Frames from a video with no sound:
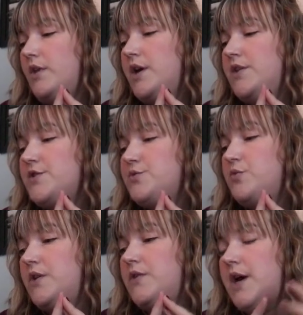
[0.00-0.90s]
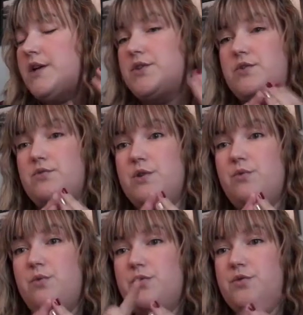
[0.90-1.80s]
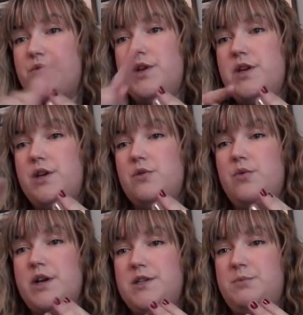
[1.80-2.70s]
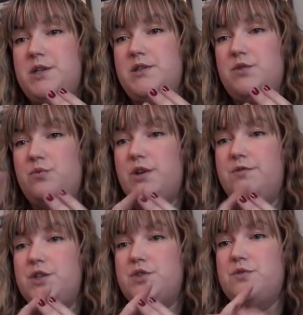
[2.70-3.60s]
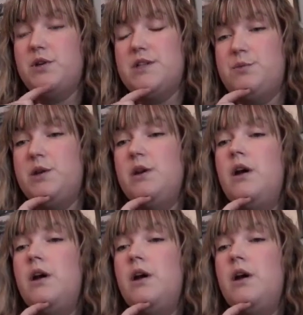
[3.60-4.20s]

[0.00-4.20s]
and there's one that has the three wise men, so one of each of the wise men.